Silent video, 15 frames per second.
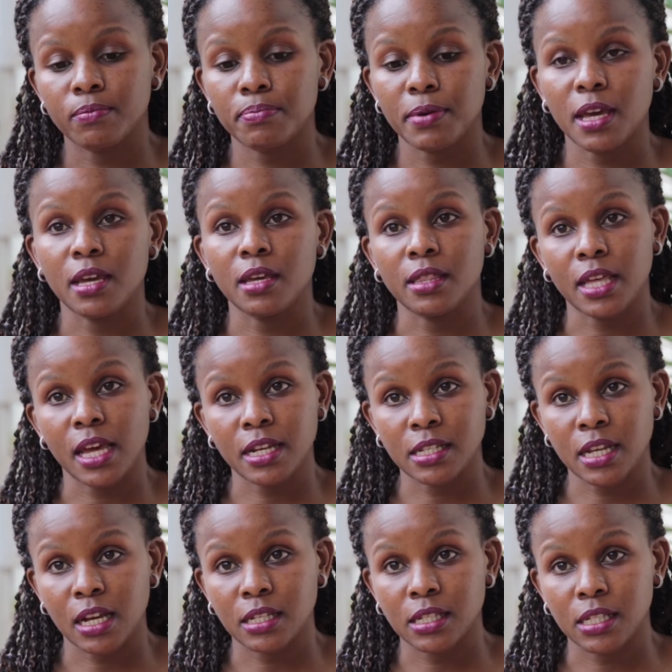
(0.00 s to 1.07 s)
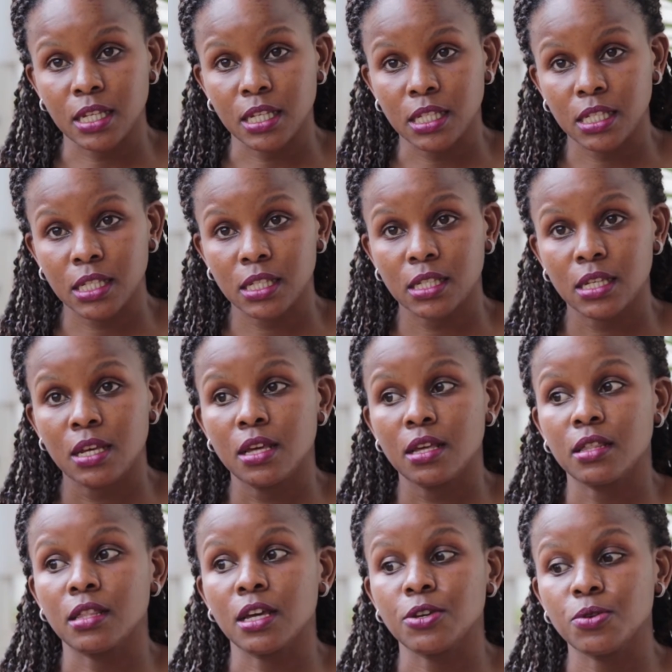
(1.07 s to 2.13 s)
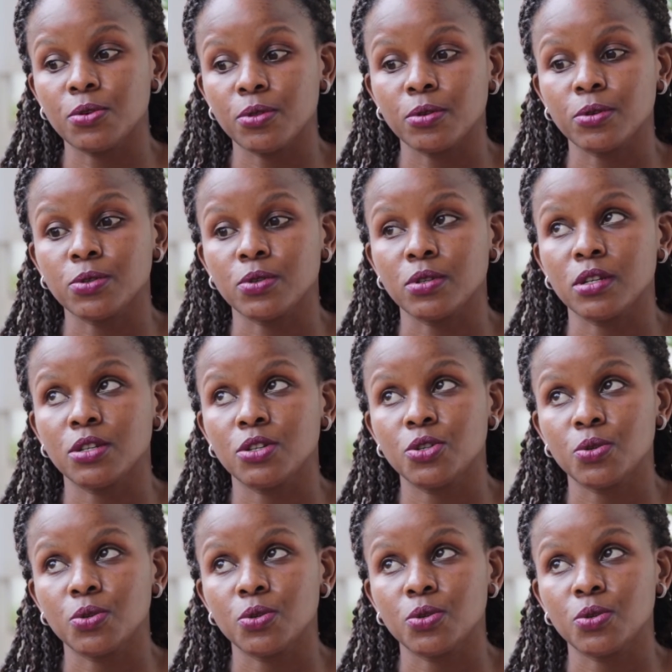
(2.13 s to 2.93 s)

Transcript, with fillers: paying their taxes, the youth also need